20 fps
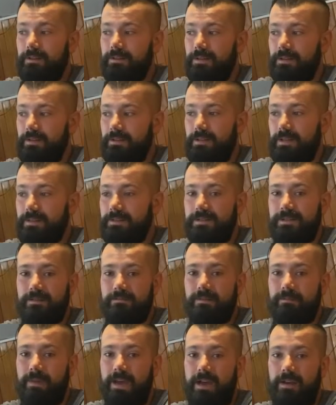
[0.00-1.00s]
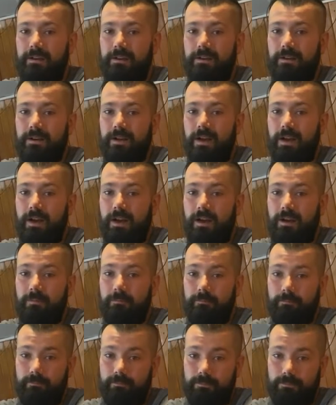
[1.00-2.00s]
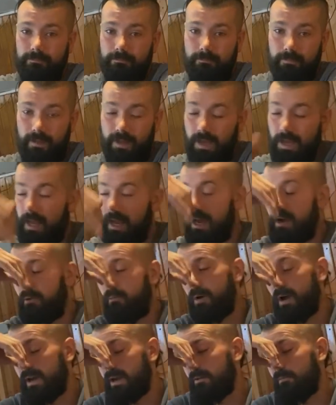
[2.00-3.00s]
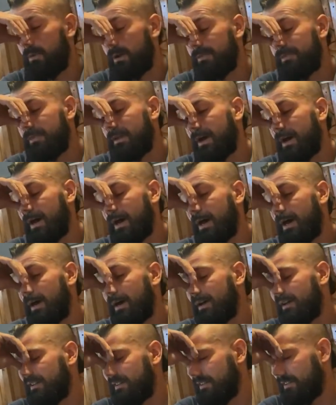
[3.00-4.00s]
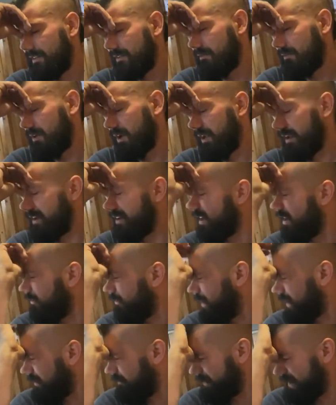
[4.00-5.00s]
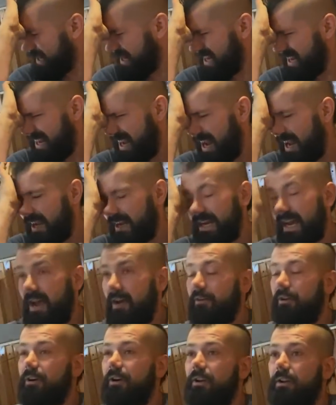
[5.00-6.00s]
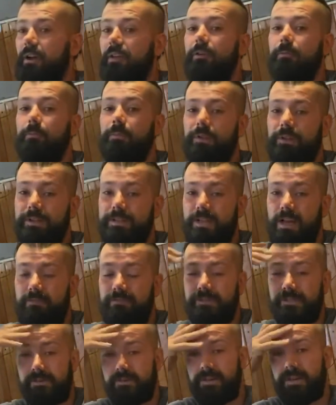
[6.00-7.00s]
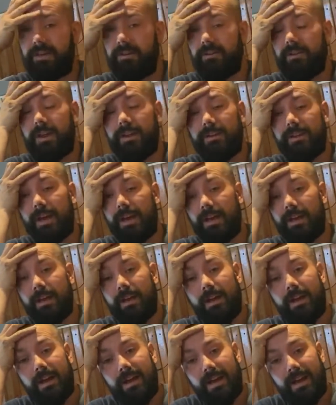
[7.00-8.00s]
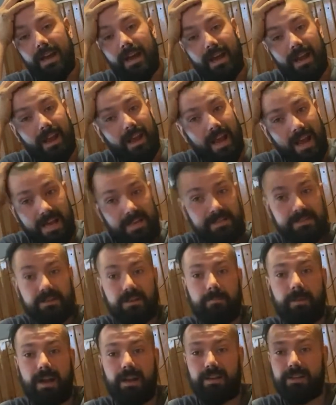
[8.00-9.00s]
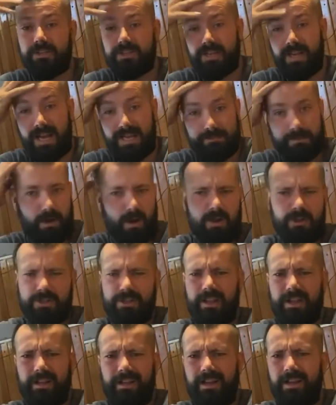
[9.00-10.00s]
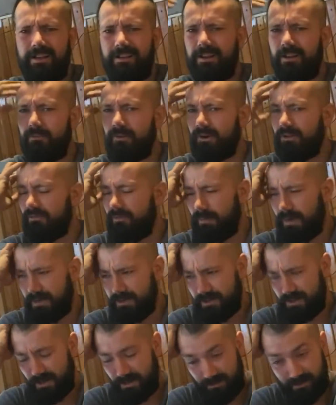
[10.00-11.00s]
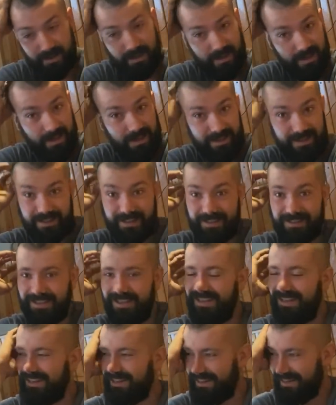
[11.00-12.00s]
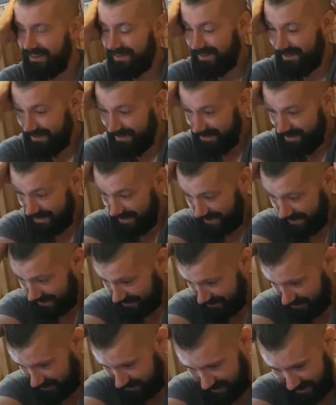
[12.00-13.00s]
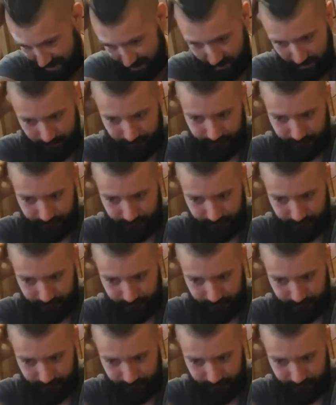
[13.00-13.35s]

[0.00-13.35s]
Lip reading: That doesn't seem to matter. I had a run-in with, well, not a run-in, but I encountered another police officer later that day. And I asked her about it because she asked me, "Aren't you that guy who got run over by a truck?" I'm like, "Yeah, I did." And she's like,